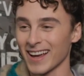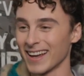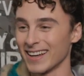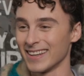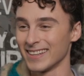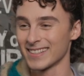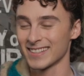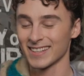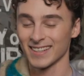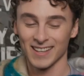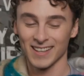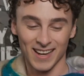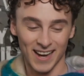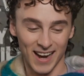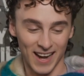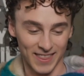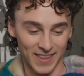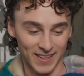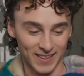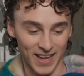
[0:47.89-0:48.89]
and
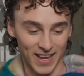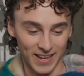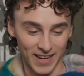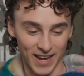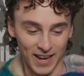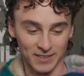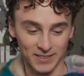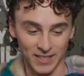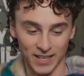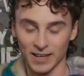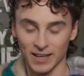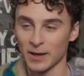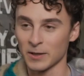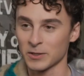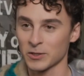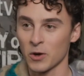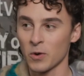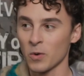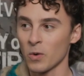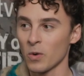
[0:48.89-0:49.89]
I think they nailed it. And
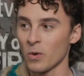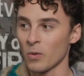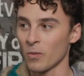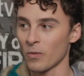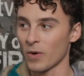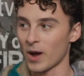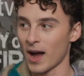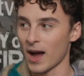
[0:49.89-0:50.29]
it's cool,